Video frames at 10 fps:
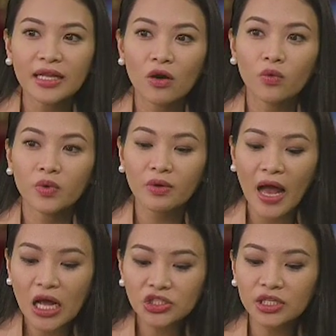now, we
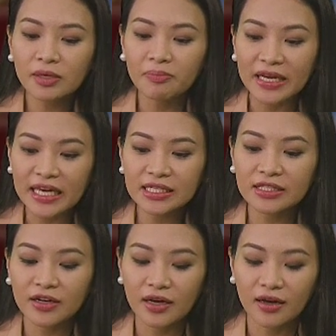actually
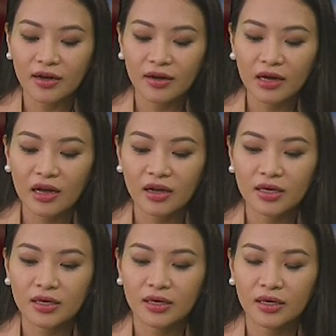placed a
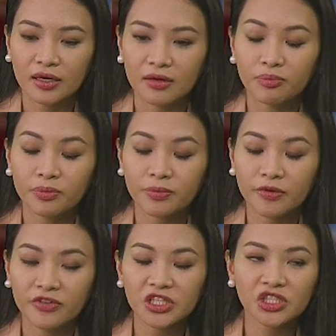
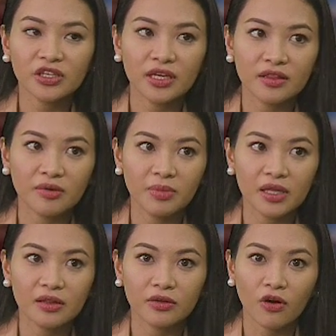provision in the
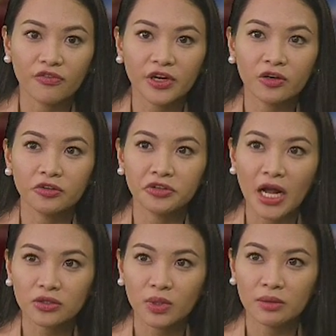bill covering
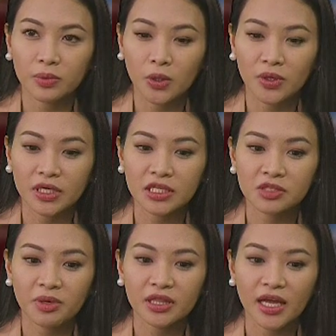contractual
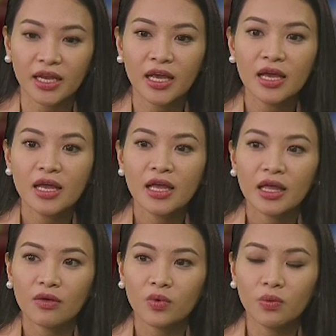employees, but then
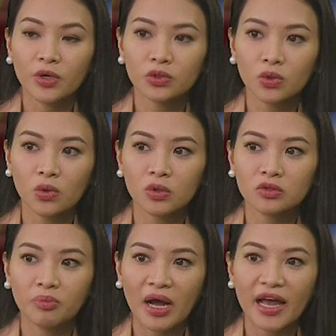we were
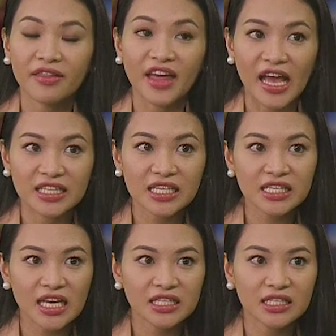told by the
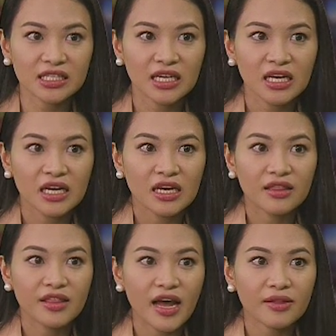SSS
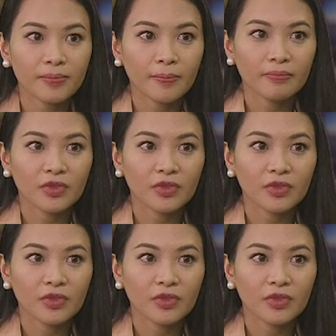that,